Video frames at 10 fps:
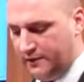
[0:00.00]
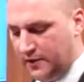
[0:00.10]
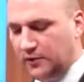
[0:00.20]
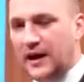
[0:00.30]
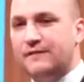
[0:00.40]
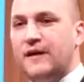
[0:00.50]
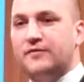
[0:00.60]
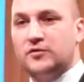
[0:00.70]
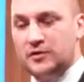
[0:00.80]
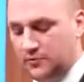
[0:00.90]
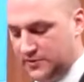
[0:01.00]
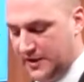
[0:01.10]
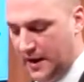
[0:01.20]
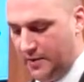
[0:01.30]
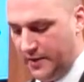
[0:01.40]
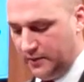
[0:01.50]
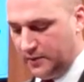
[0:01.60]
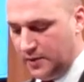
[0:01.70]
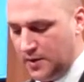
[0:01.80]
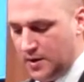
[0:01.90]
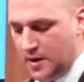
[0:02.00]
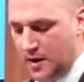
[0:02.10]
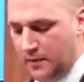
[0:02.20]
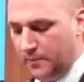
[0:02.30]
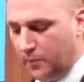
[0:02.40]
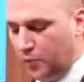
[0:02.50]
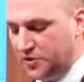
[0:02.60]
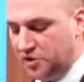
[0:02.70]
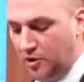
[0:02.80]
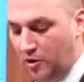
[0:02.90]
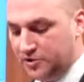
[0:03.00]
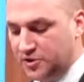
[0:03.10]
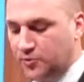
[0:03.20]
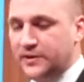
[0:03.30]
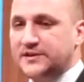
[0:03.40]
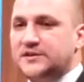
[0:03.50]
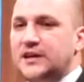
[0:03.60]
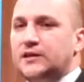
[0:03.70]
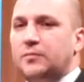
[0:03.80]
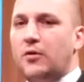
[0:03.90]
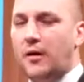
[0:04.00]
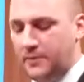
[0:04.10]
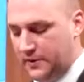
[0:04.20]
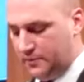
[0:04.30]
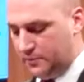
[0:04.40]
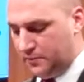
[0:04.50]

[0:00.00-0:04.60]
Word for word: of their life after their retirement. Um, we should also reinstate the property